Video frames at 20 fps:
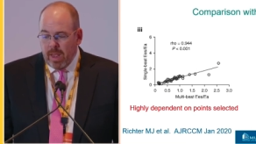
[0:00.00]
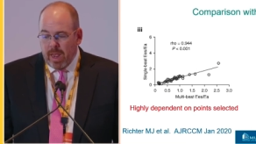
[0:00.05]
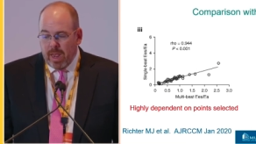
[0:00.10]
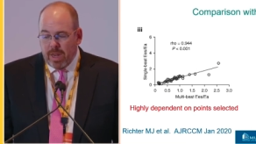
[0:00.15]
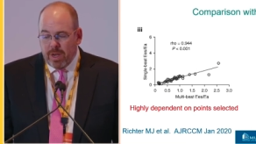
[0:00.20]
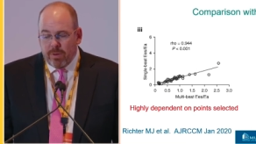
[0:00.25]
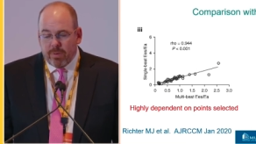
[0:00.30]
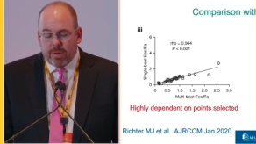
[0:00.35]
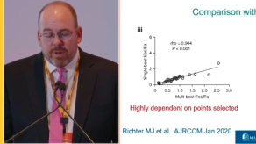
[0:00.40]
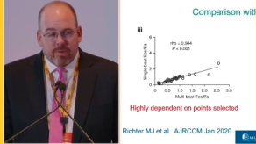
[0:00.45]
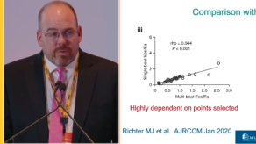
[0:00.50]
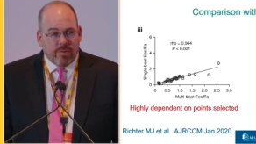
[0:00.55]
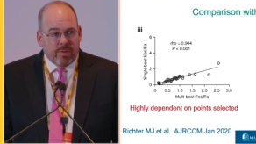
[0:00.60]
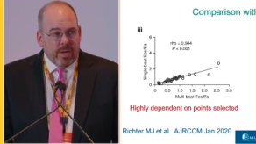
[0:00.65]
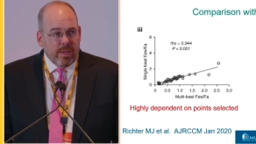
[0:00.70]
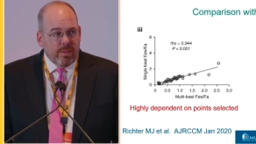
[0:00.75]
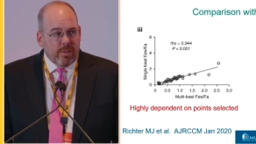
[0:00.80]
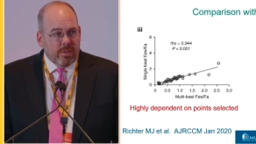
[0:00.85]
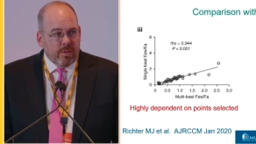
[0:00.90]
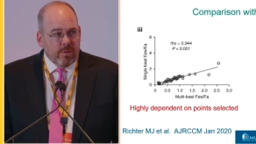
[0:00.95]
And you can
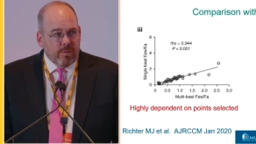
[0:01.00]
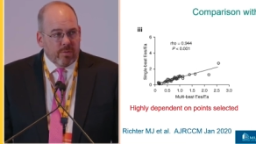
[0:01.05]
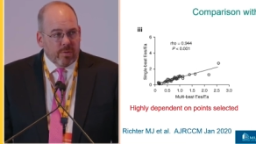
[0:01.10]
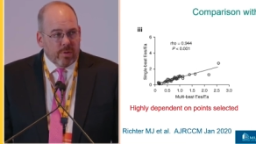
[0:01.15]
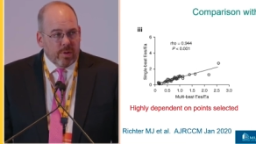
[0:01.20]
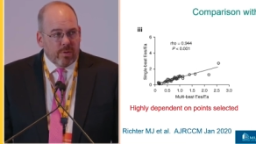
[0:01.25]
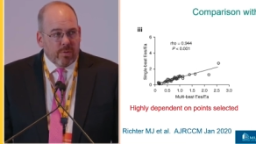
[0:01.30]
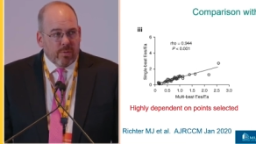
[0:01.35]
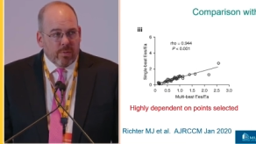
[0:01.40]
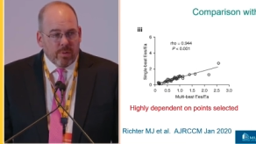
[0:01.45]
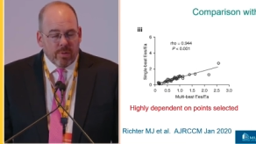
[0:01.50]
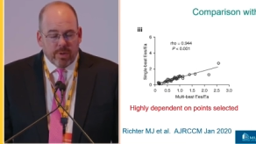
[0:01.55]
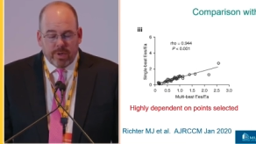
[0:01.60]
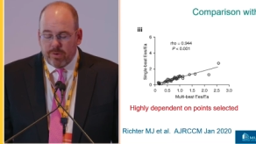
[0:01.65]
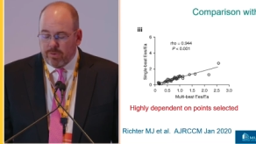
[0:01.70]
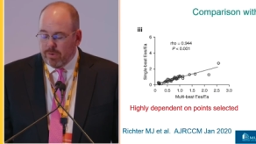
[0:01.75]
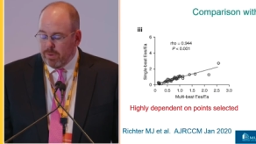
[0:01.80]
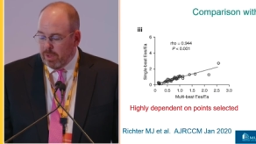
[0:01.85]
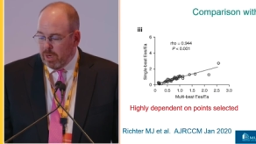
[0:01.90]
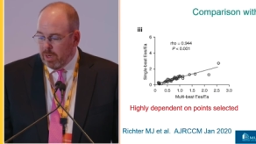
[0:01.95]
see that there's a good
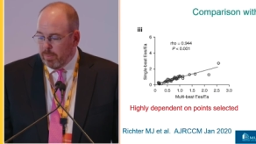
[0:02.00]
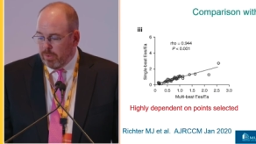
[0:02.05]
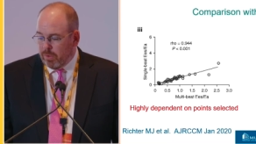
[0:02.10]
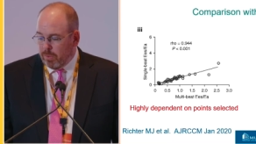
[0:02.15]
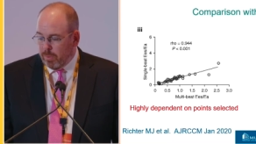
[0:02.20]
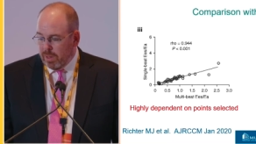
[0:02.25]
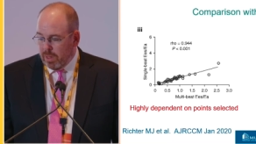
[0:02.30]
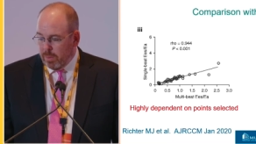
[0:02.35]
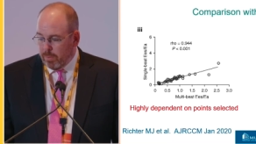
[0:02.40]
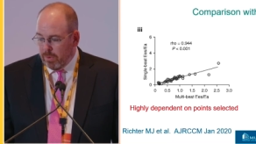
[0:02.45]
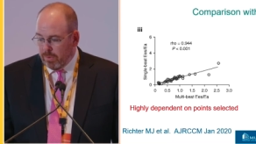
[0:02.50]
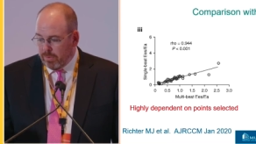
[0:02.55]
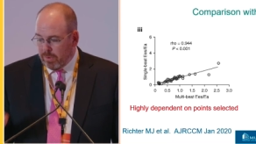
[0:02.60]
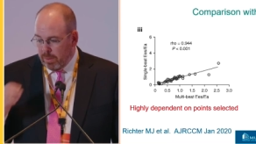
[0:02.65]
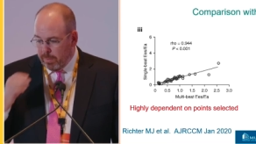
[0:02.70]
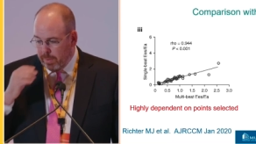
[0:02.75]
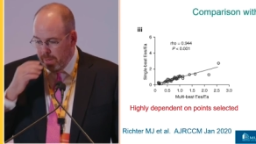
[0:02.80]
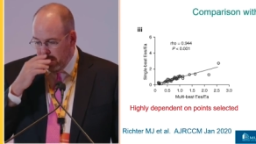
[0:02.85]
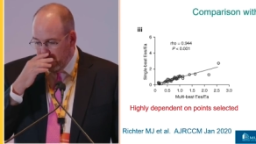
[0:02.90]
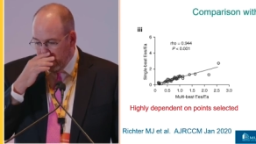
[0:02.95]
correlation there between the
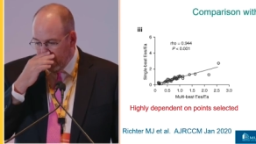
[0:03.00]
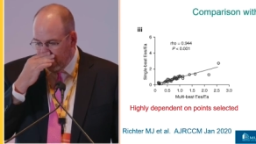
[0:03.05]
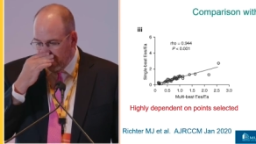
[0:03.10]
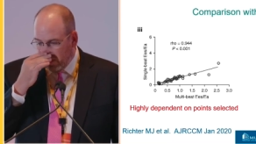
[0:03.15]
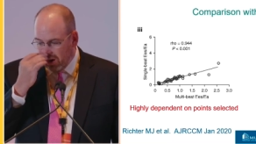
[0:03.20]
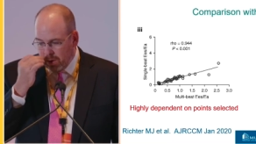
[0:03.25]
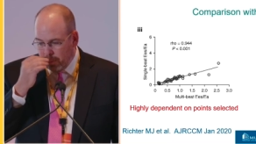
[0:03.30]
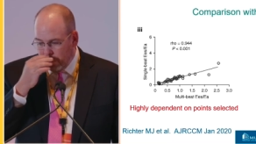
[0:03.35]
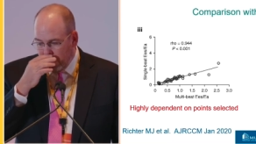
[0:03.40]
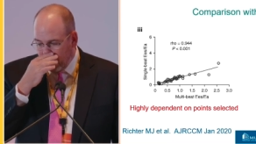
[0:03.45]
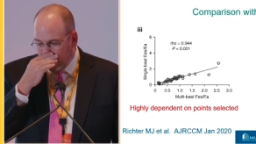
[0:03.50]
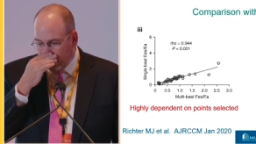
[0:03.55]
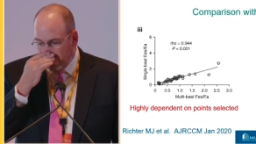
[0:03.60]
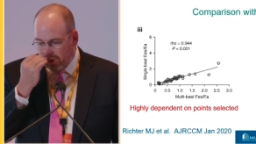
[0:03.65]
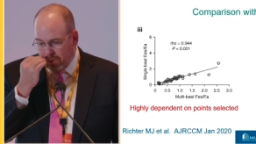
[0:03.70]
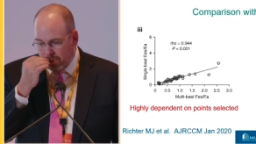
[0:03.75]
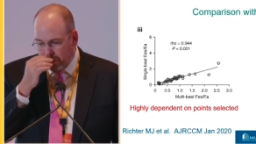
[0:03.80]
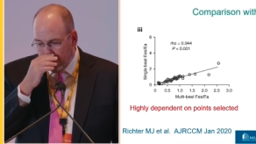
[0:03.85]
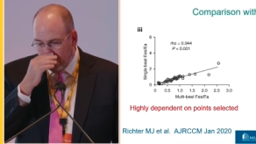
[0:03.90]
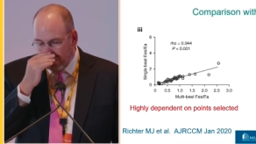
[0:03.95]
multi-beat and single beat
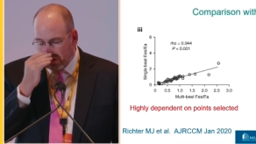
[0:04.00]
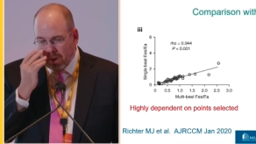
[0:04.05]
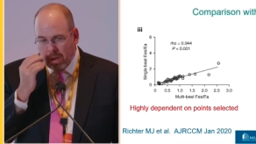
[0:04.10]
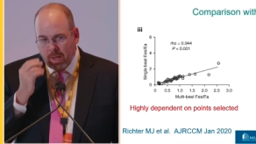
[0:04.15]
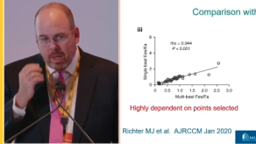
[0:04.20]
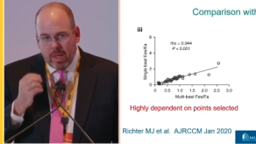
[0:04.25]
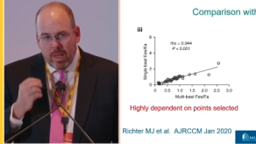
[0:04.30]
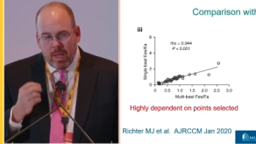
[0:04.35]
approaches.